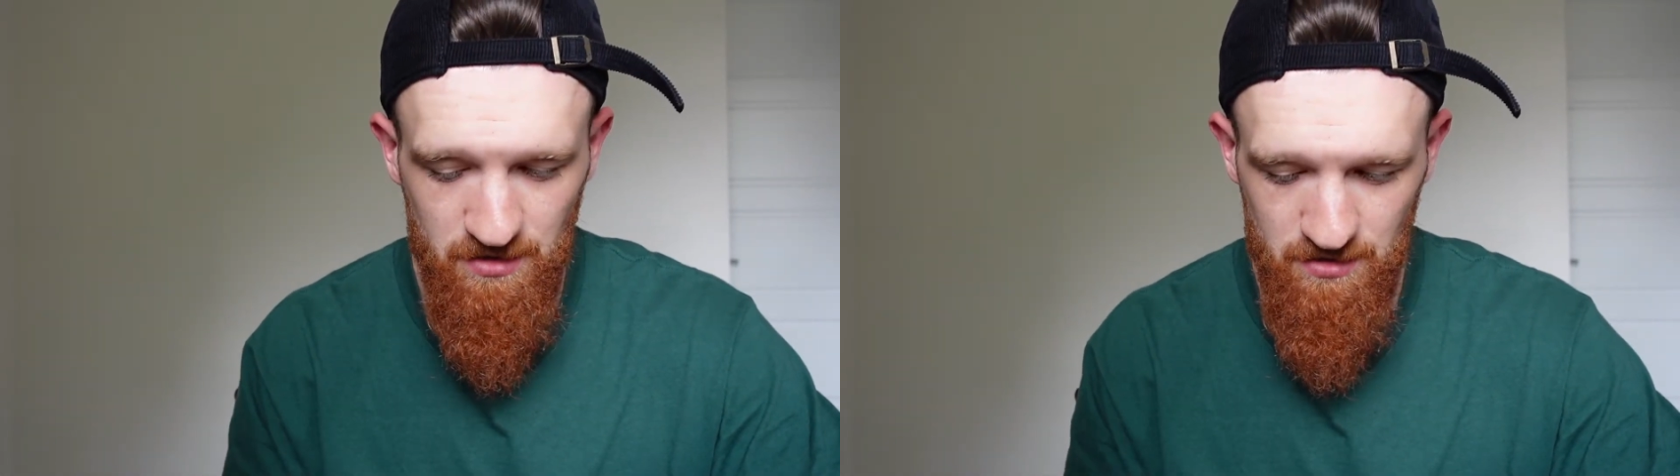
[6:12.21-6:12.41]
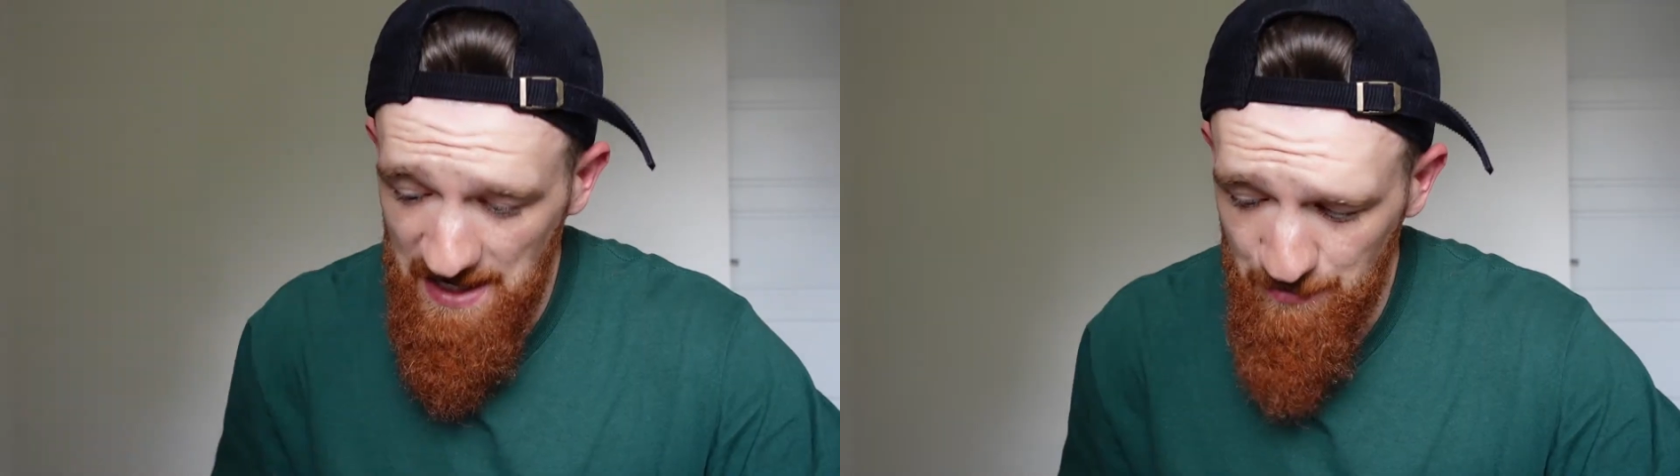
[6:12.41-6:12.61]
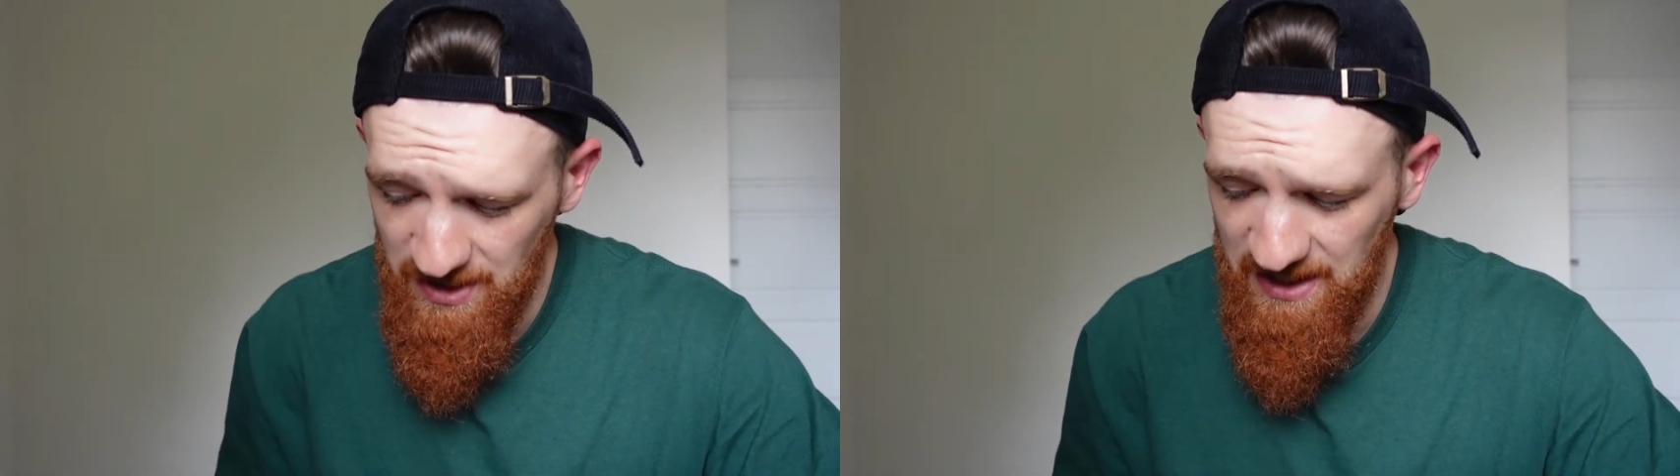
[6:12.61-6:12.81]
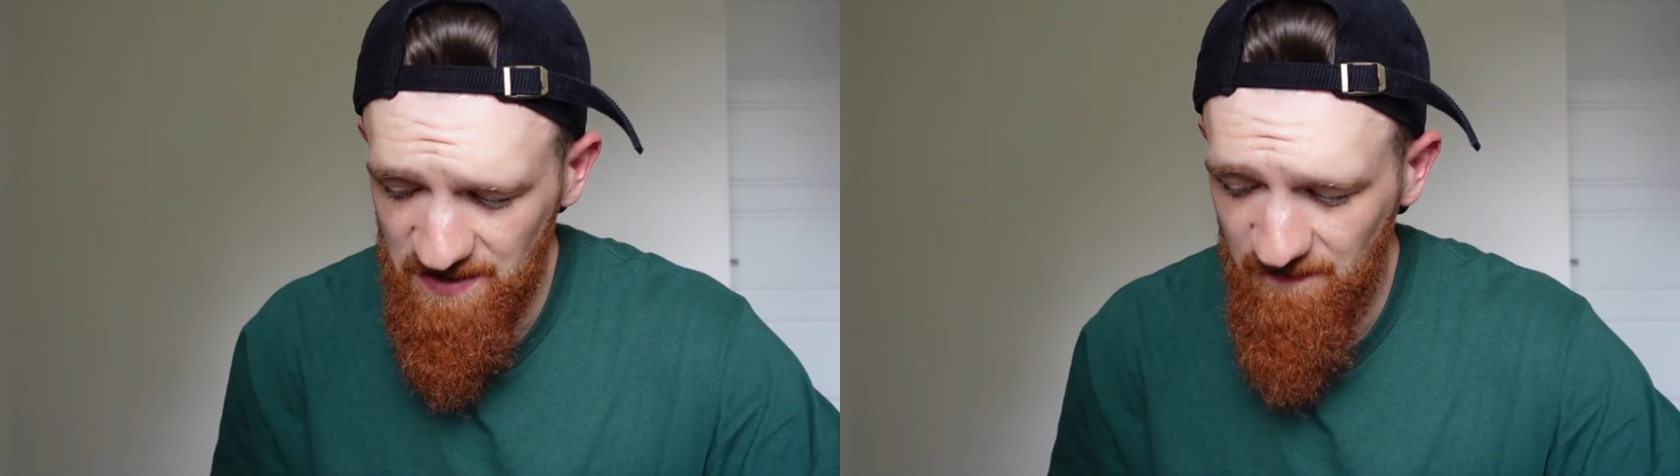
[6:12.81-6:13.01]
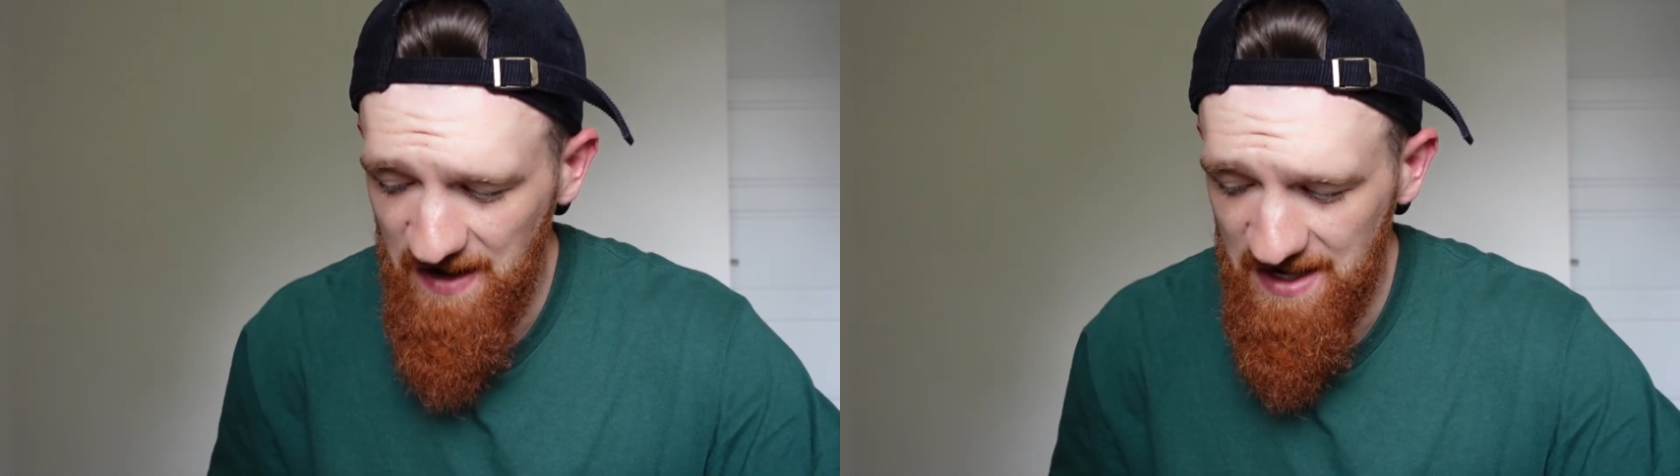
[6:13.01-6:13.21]
And now we're going to get
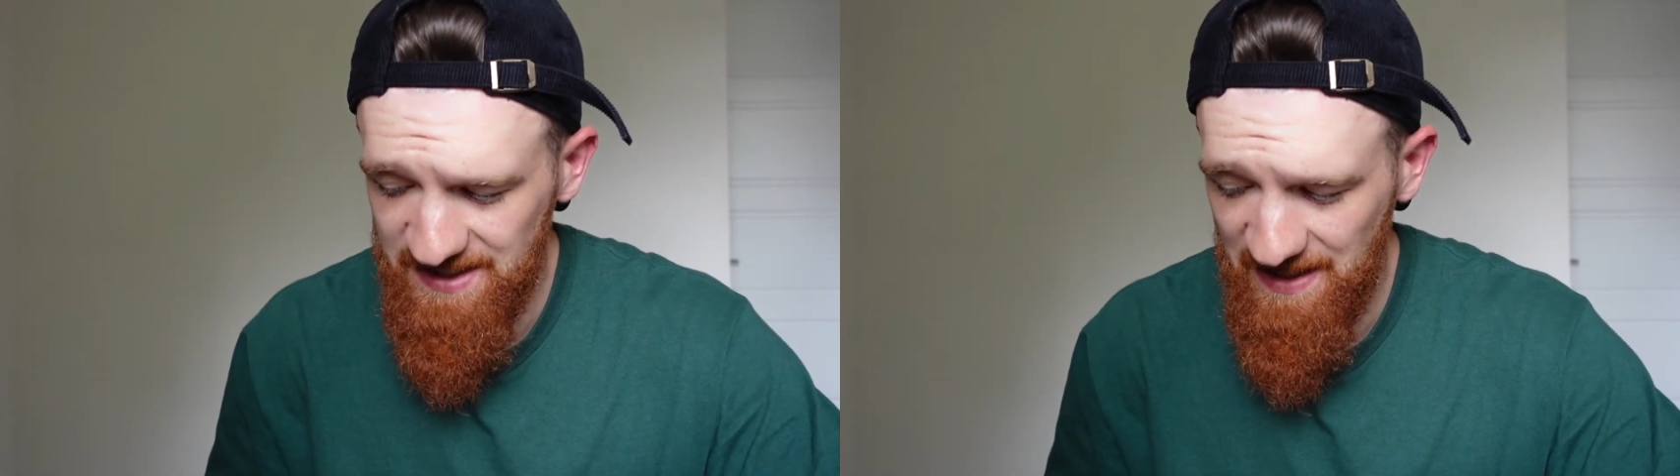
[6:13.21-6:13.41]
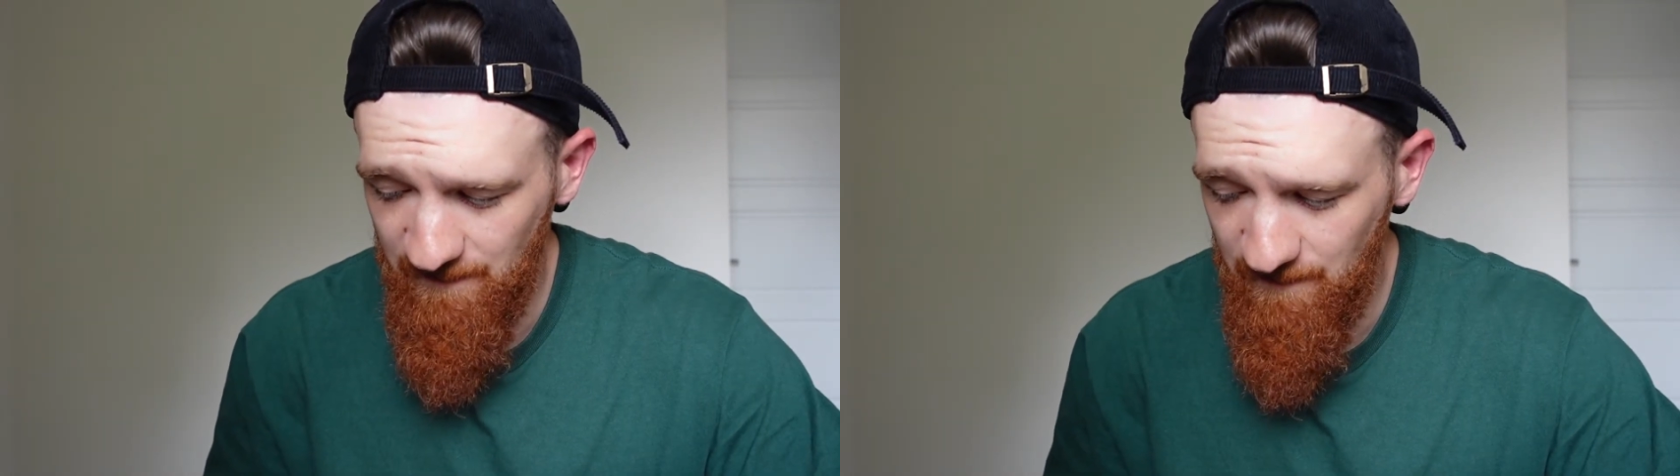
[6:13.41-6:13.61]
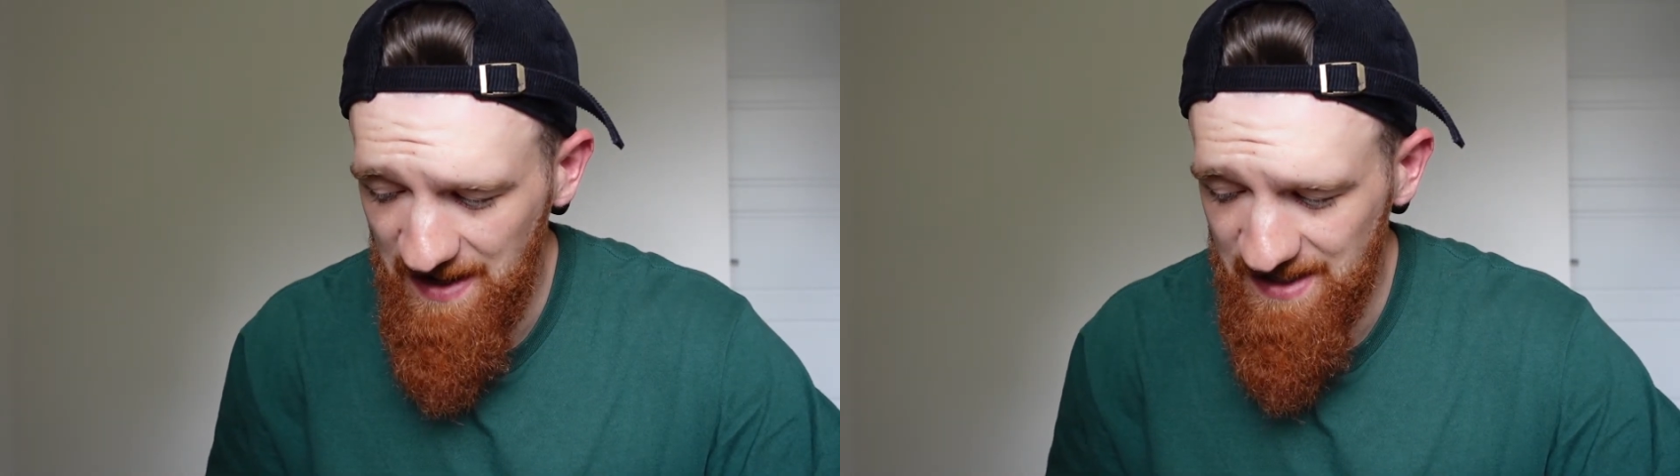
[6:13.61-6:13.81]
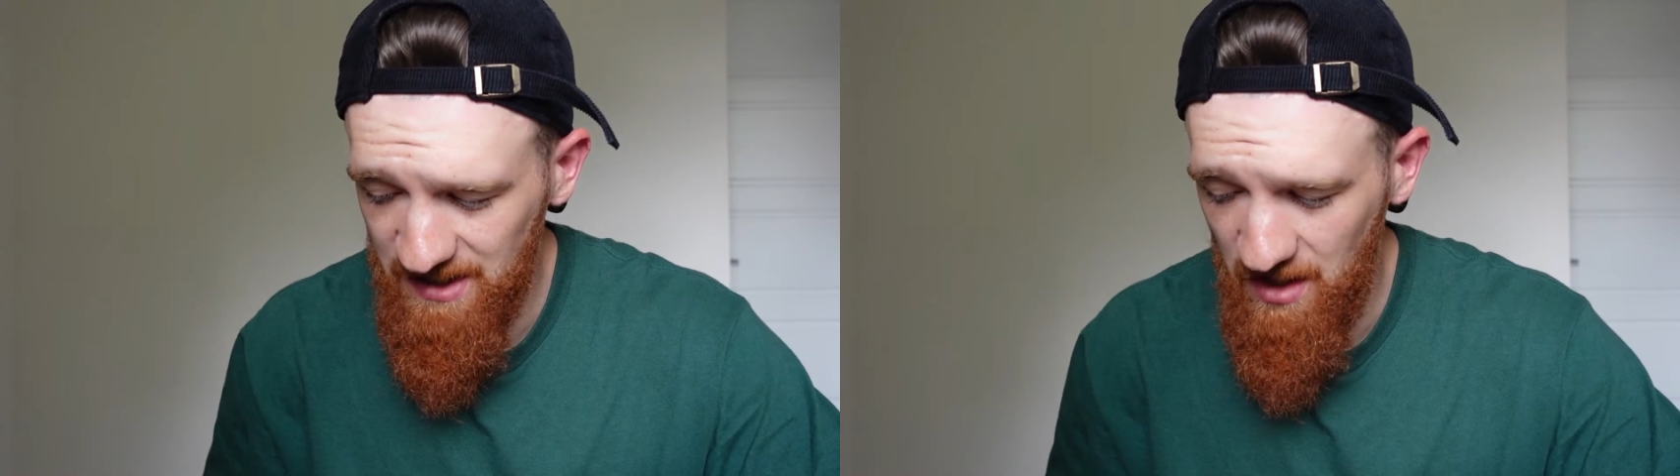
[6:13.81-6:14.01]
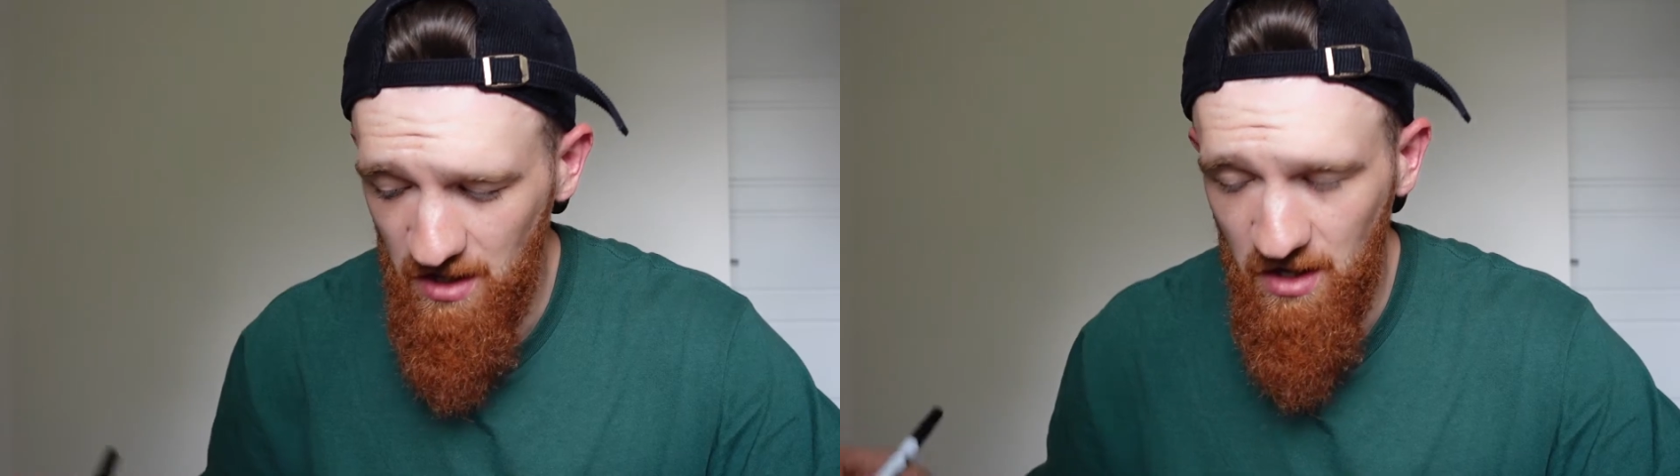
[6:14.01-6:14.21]
to fats, and fats
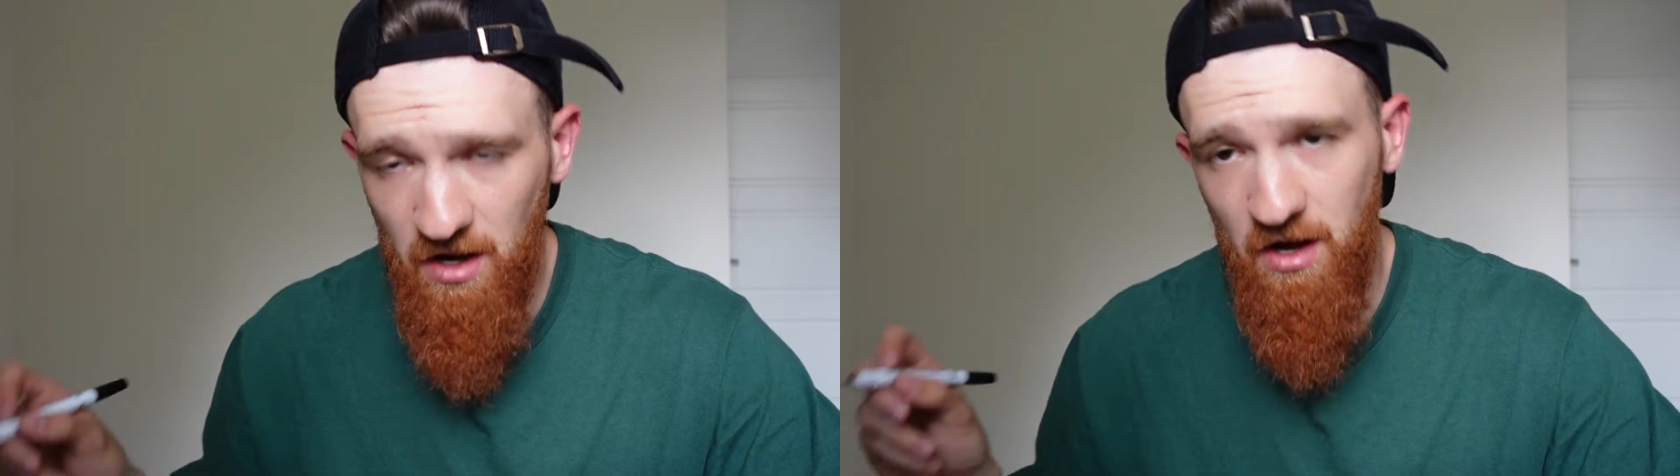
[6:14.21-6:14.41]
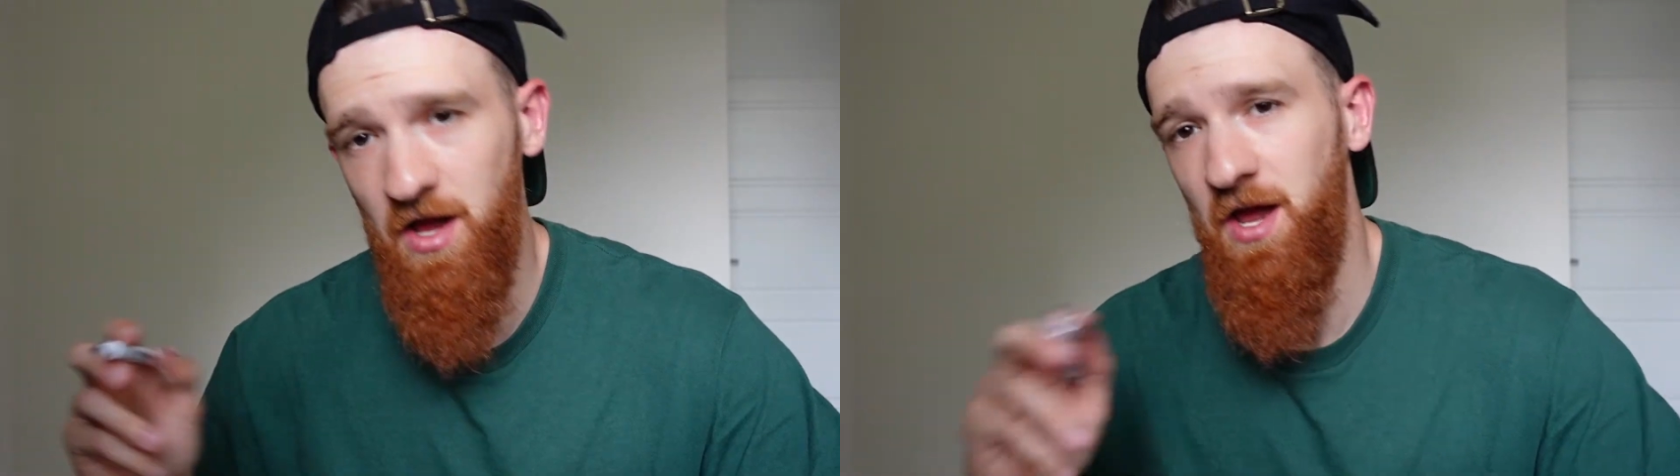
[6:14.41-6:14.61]
are